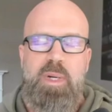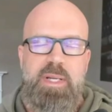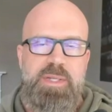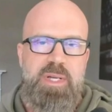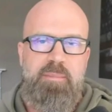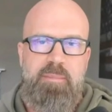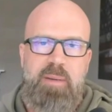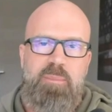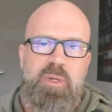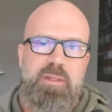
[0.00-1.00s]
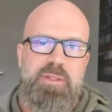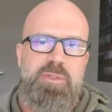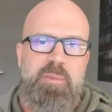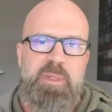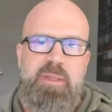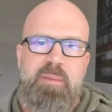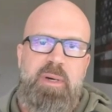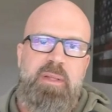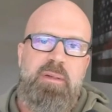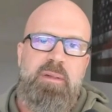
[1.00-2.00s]
What is up, my brothers from another
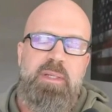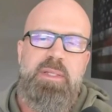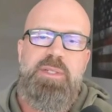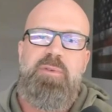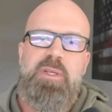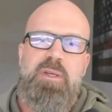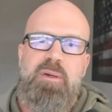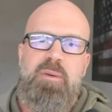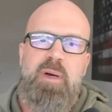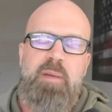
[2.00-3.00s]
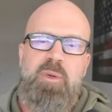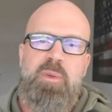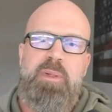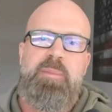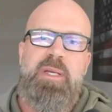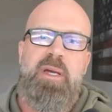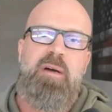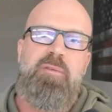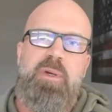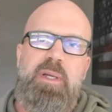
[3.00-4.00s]
mother? In this video, I'm going to be
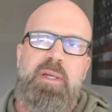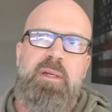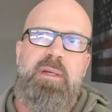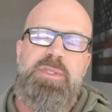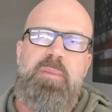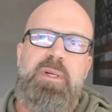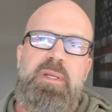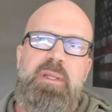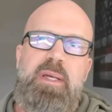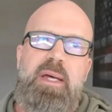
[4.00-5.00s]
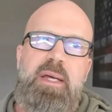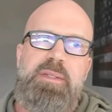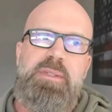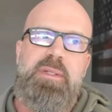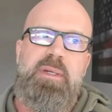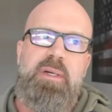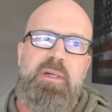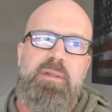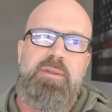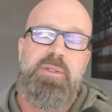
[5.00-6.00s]
covering somebody that
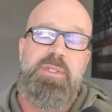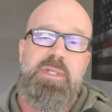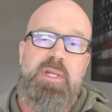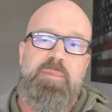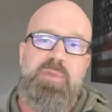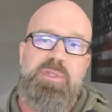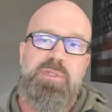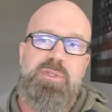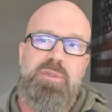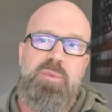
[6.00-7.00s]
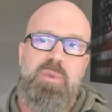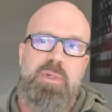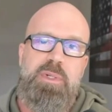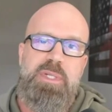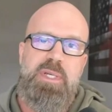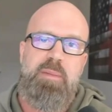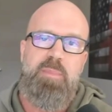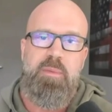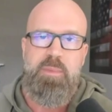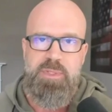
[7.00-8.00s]
took steps towards a
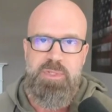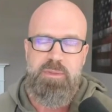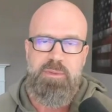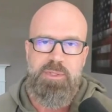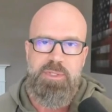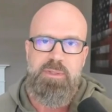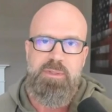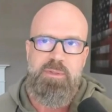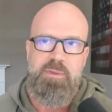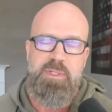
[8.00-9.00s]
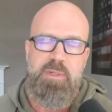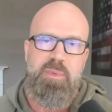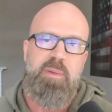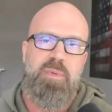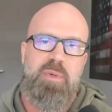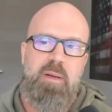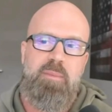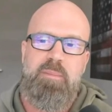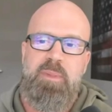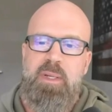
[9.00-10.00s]
permanent solution to a temporary
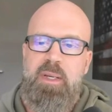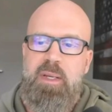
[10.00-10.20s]
problem.